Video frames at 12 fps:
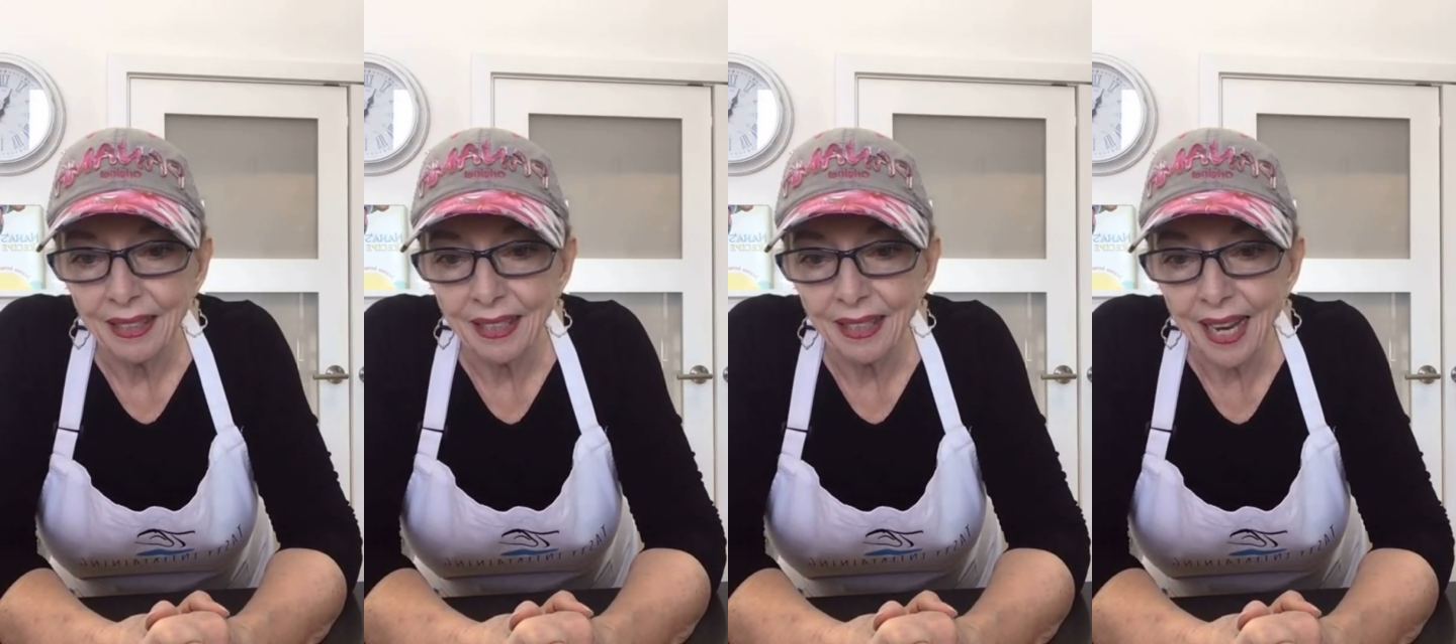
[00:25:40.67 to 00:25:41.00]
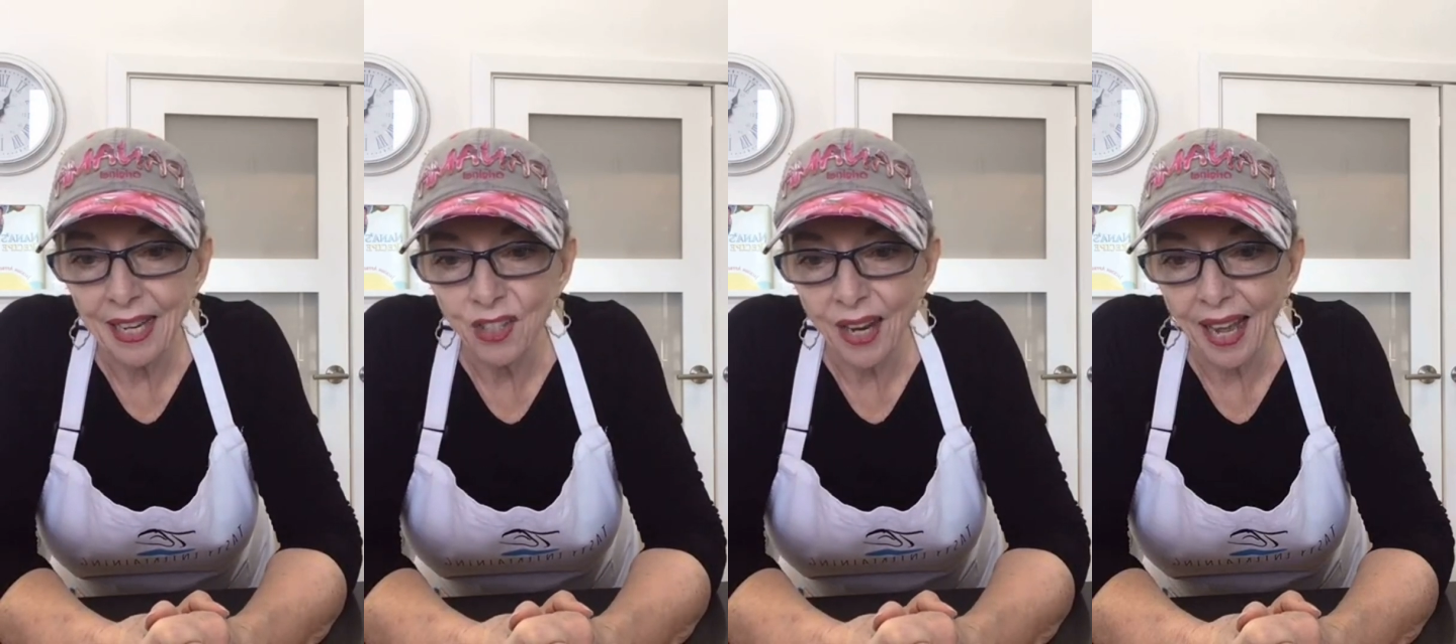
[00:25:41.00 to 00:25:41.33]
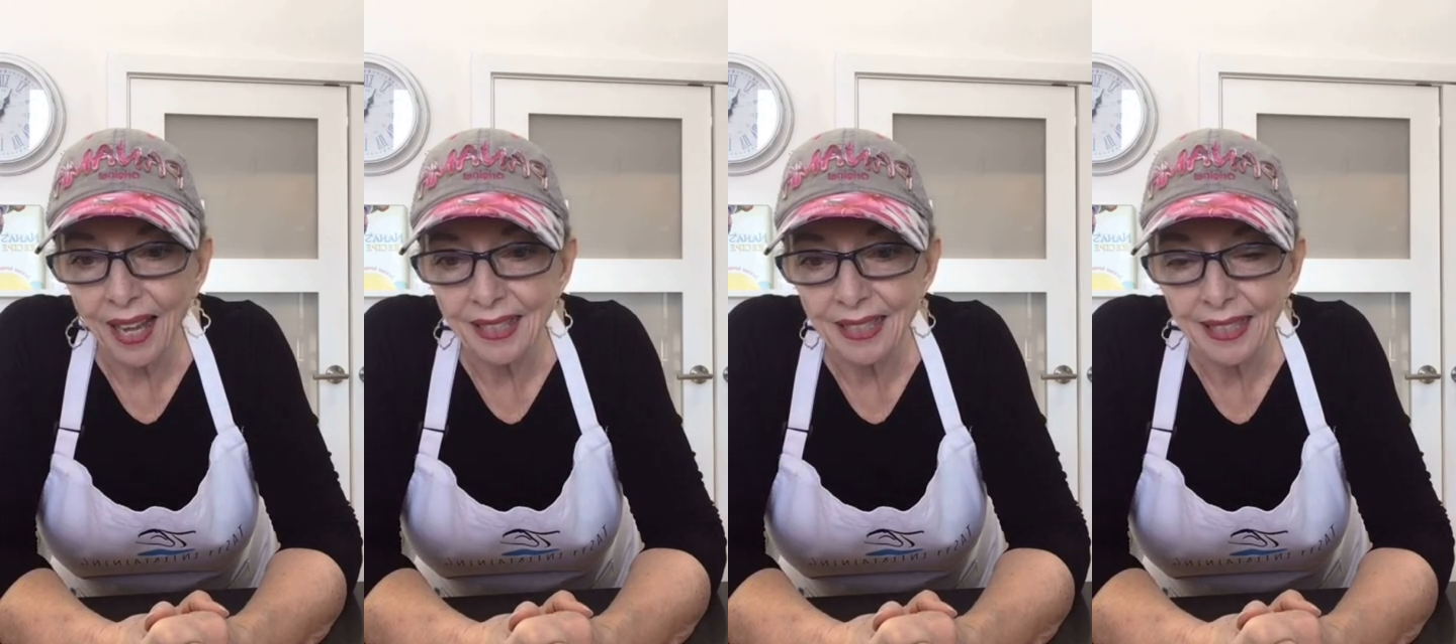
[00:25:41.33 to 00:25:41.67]
In
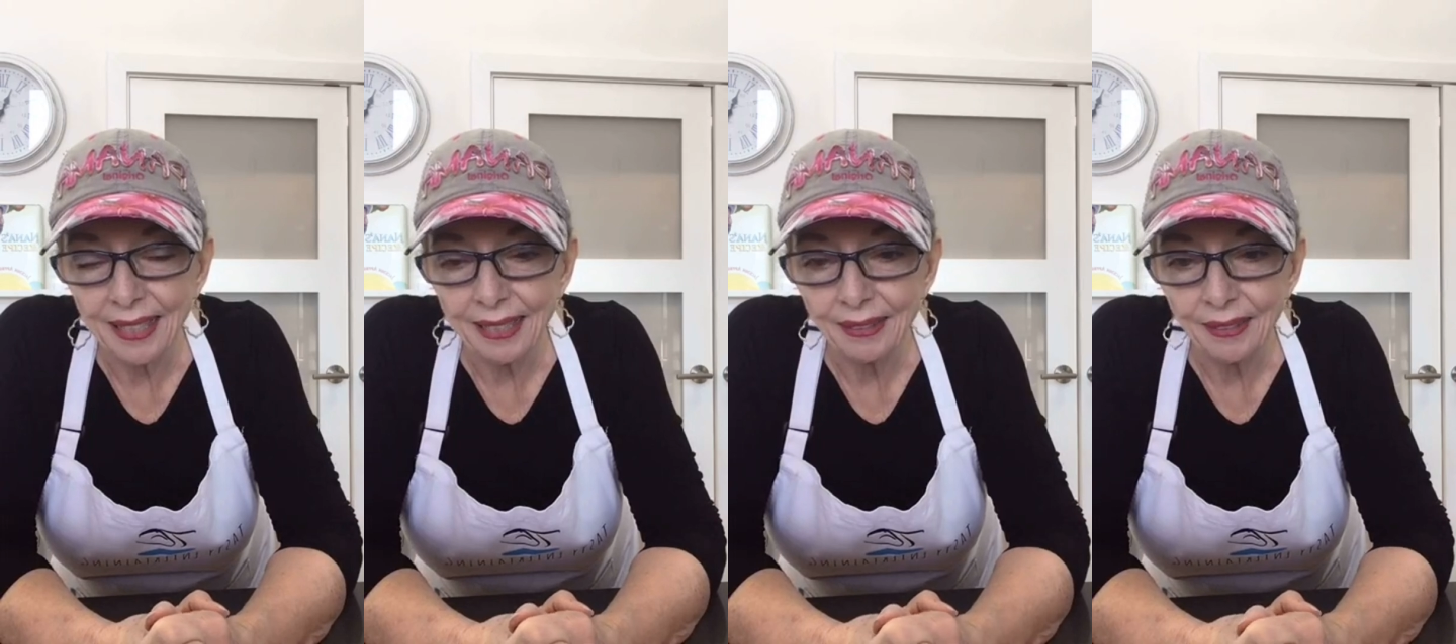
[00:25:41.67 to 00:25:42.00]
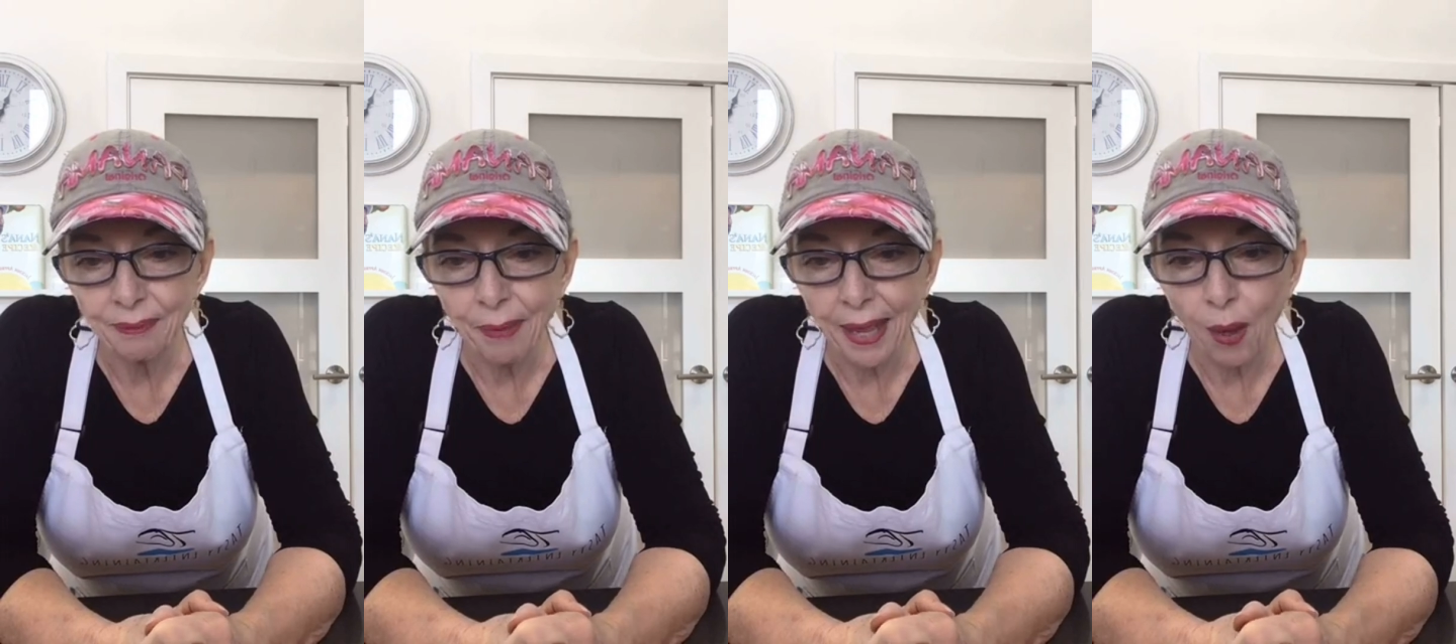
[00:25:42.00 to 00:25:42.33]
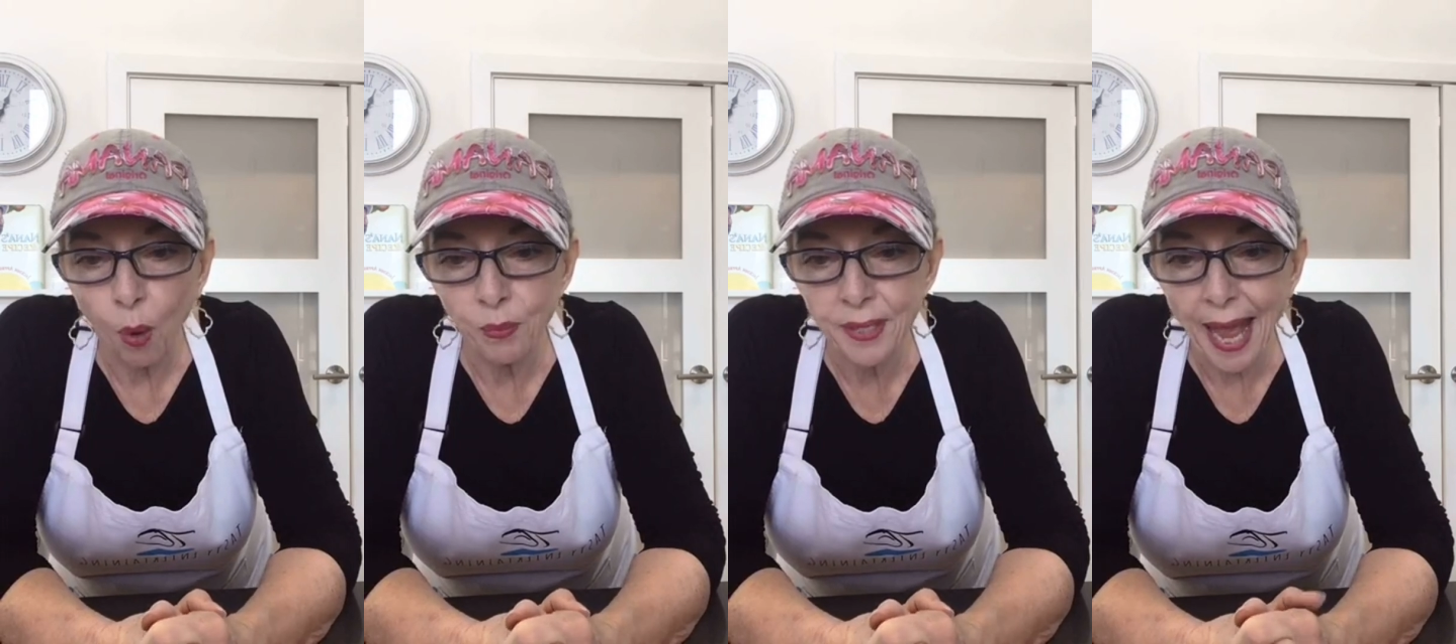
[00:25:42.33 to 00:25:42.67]
Ajax, my
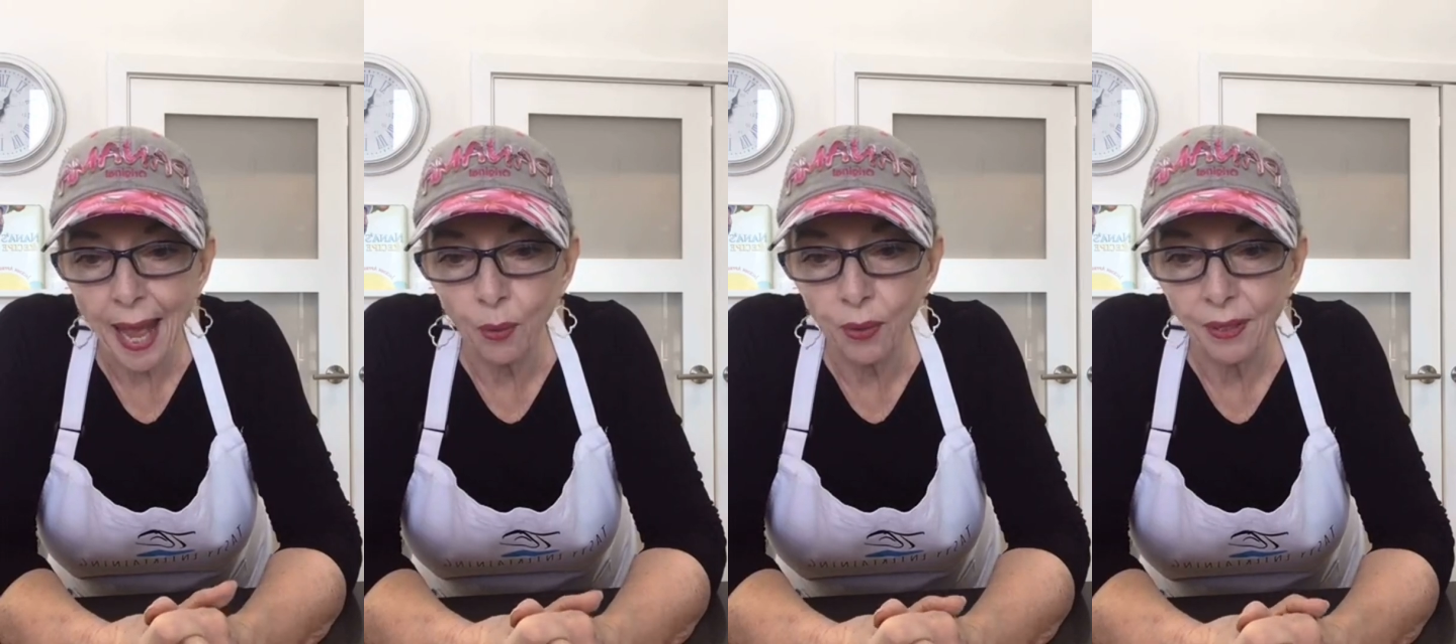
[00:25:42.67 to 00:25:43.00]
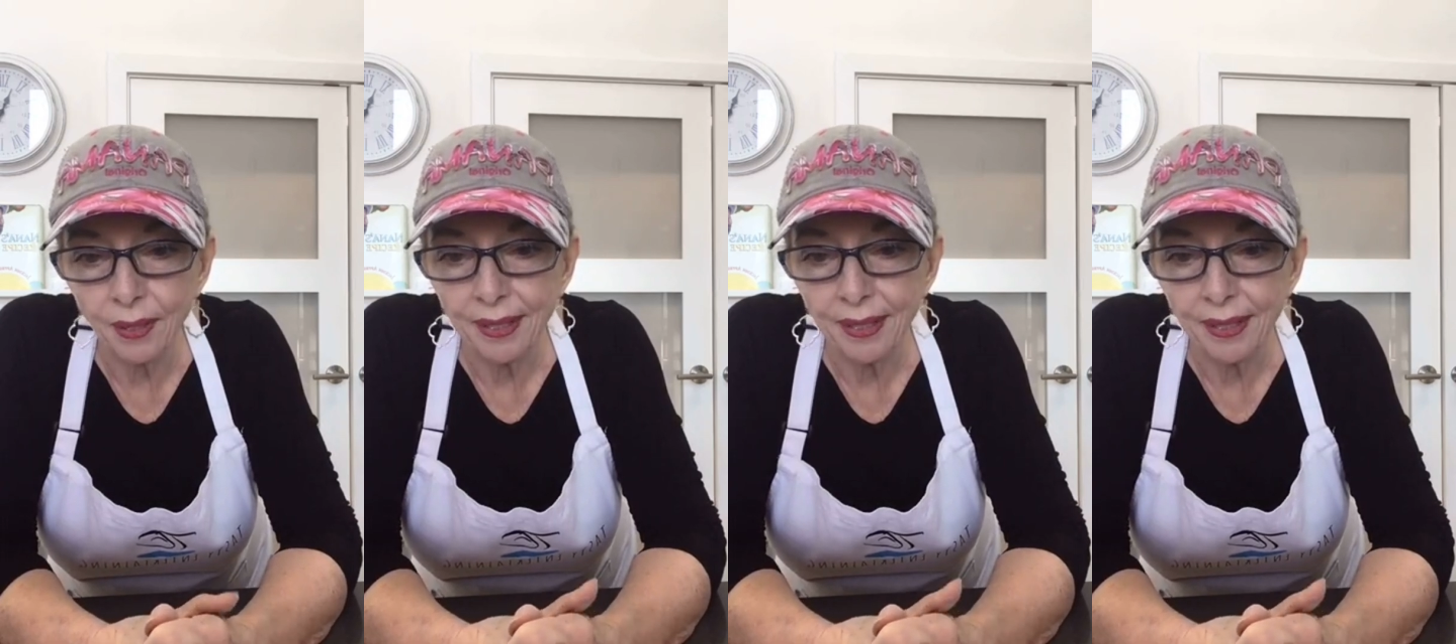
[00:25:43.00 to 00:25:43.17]
hometown.